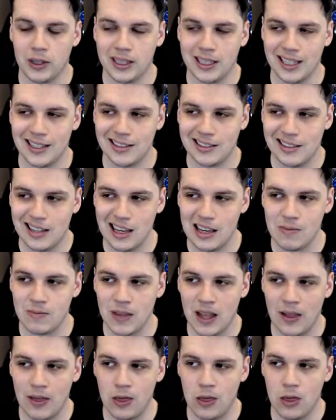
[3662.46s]
this team
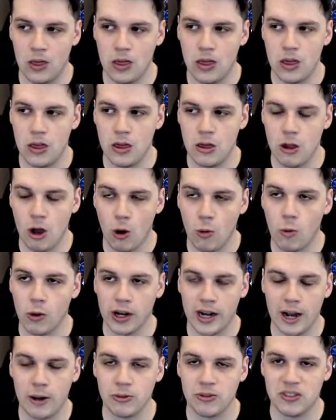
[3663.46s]
that no one
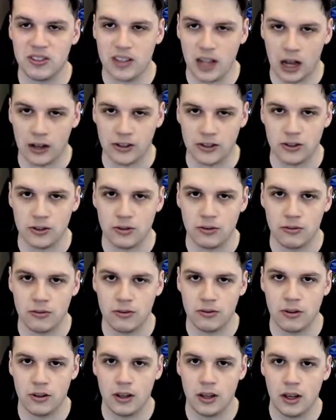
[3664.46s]
else does.
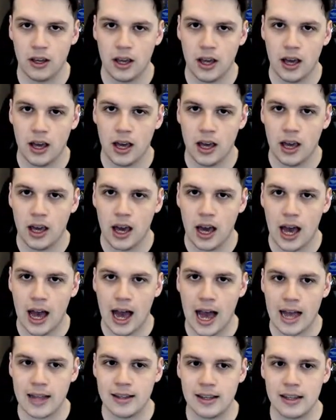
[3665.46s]

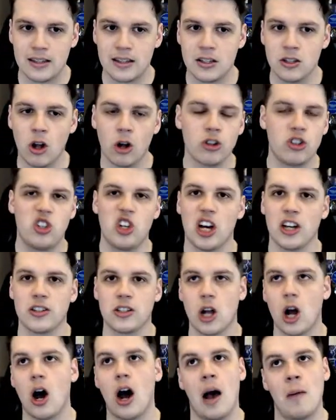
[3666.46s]
And it's not just,
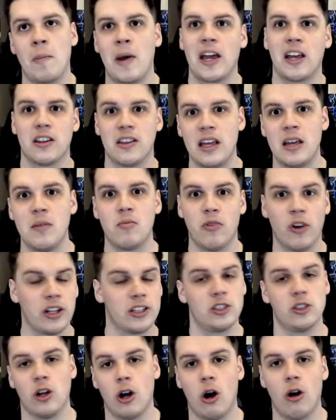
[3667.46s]
I make deep runs
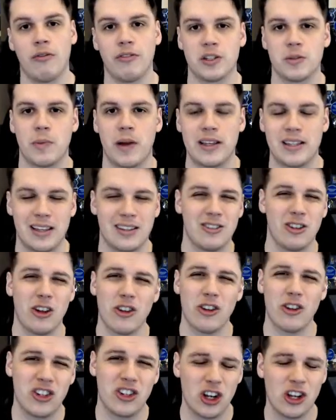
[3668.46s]
so I offer space. It's
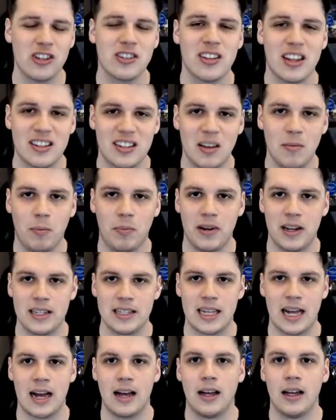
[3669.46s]
not just as simple as
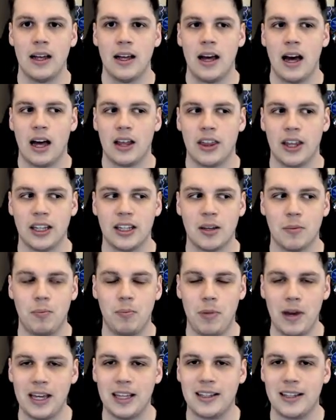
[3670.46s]
that. I think the
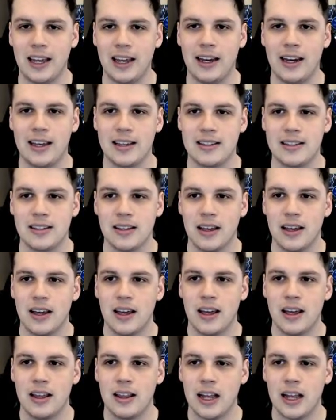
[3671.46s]
big deal is
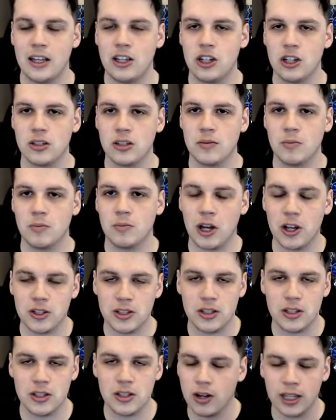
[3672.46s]
because
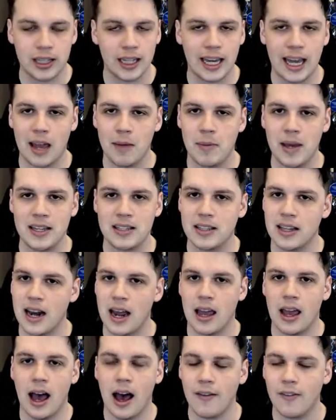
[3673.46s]
look at the game yesterday.
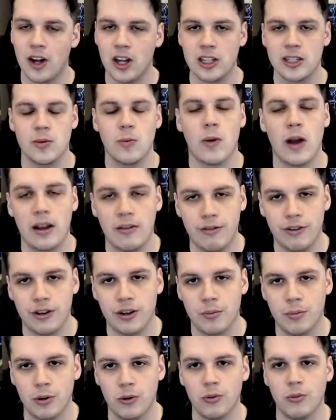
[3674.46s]
Havertz waiting for the
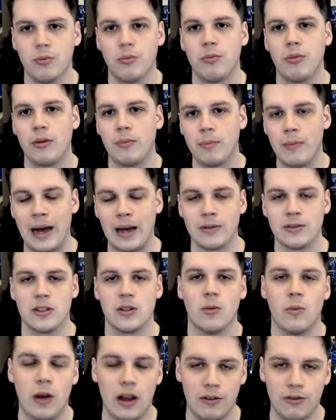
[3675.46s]
ball. Mount
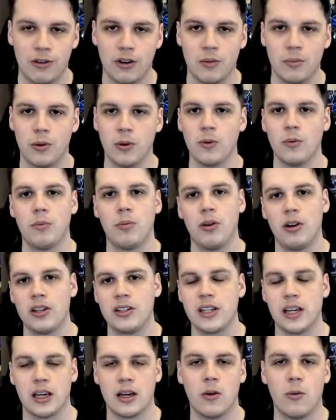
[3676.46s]
waiting for the ball.
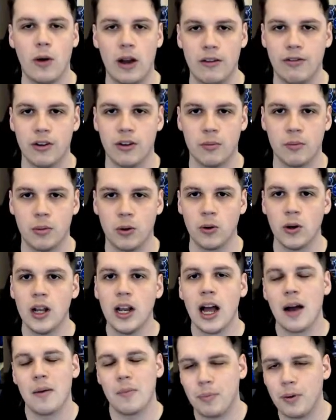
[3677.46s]
Pulisic waiting for the ball.
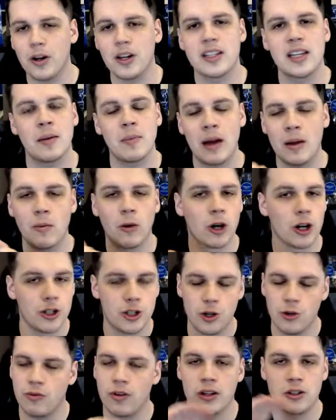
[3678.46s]
And Pulisic made 1 or
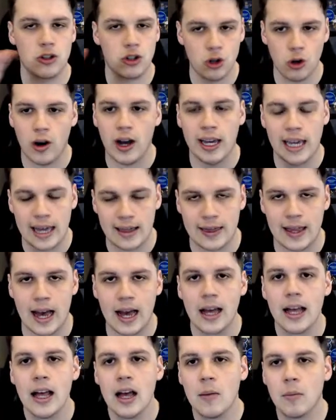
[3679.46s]
2 runs, sure, I get that.
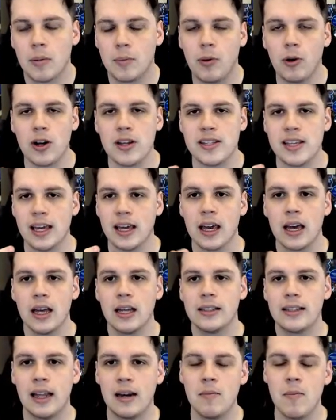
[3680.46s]
But Pulisic
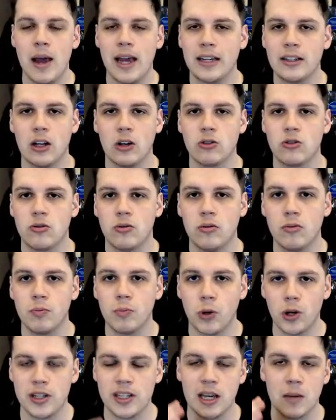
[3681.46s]
didn't make those.
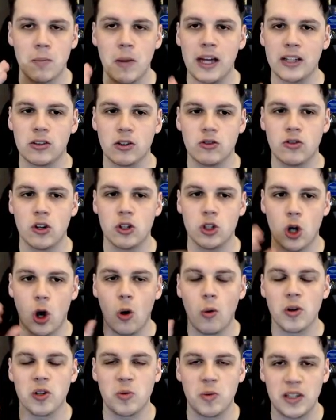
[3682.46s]
Pulisic made those runs
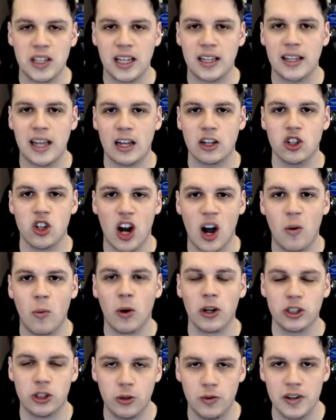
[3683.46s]
always with the intention, I
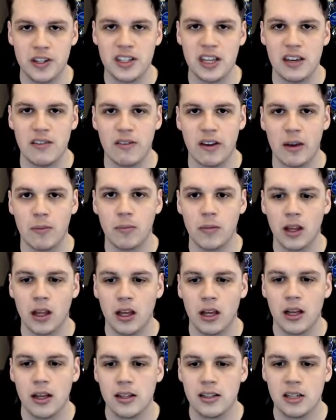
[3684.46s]
want to receive it.
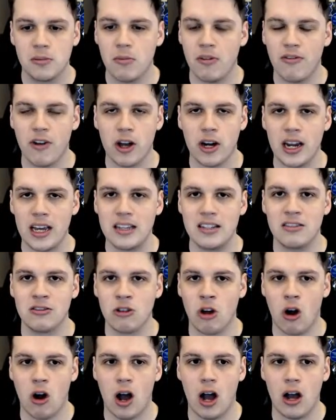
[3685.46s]
Timo Werner is
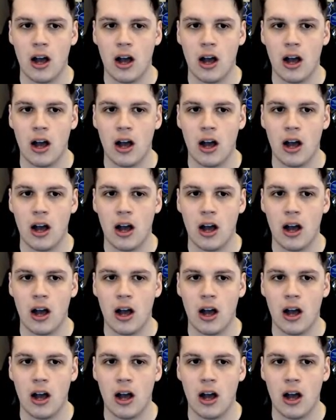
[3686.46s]
not